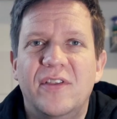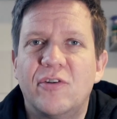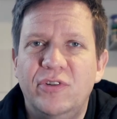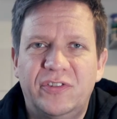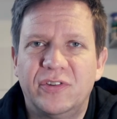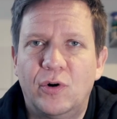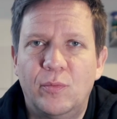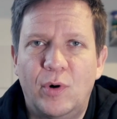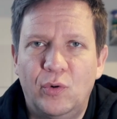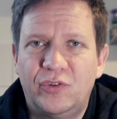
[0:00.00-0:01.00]
There is no
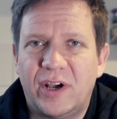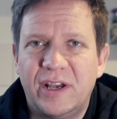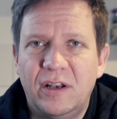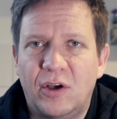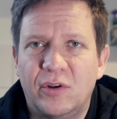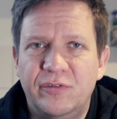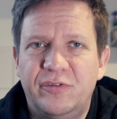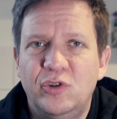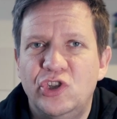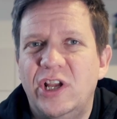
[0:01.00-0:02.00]
mode dial on a
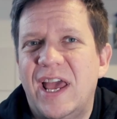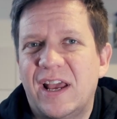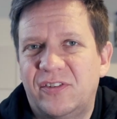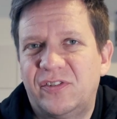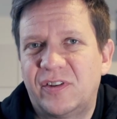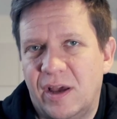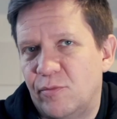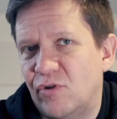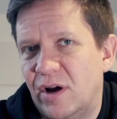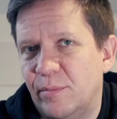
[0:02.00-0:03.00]
Fuji-X
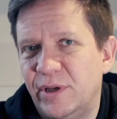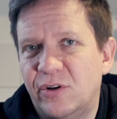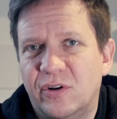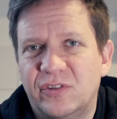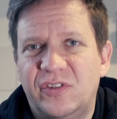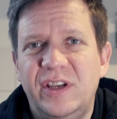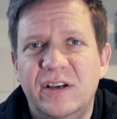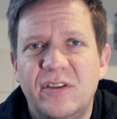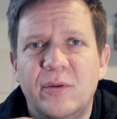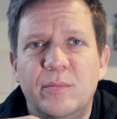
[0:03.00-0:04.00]
camera, because
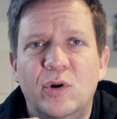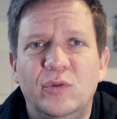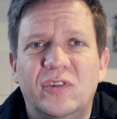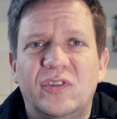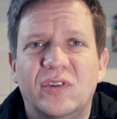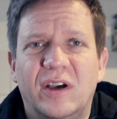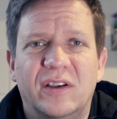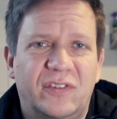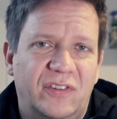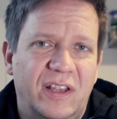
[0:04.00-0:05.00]
here the modes
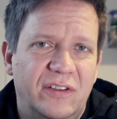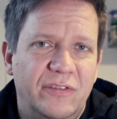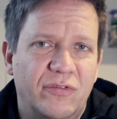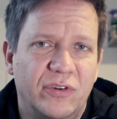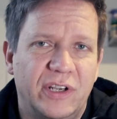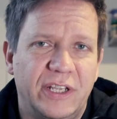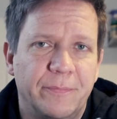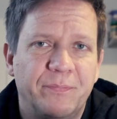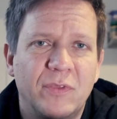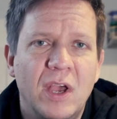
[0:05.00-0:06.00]
are set
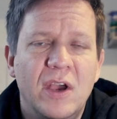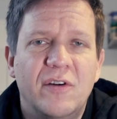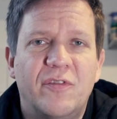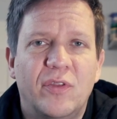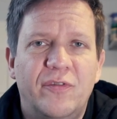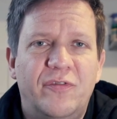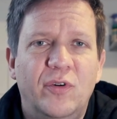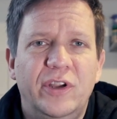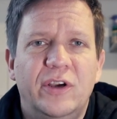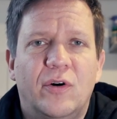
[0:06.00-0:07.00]
differently. For the
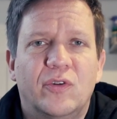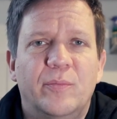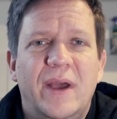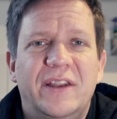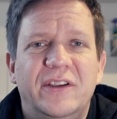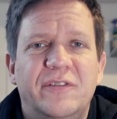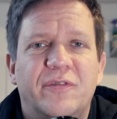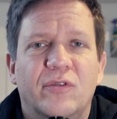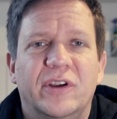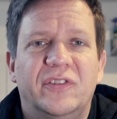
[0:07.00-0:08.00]
fully automatic,
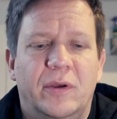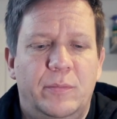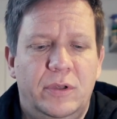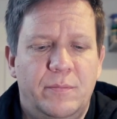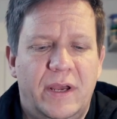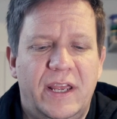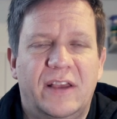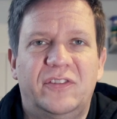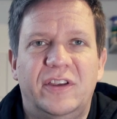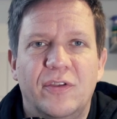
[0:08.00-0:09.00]
for example, my
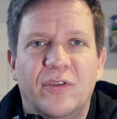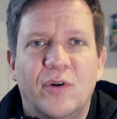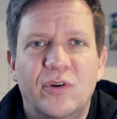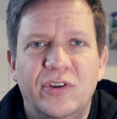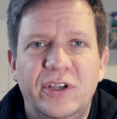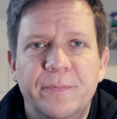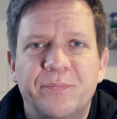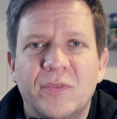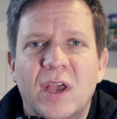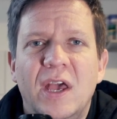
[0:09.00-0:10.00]

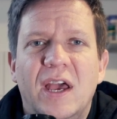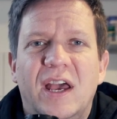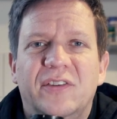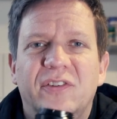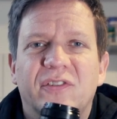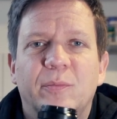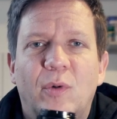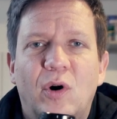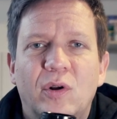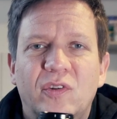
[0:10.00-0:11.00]
X-T30 has a small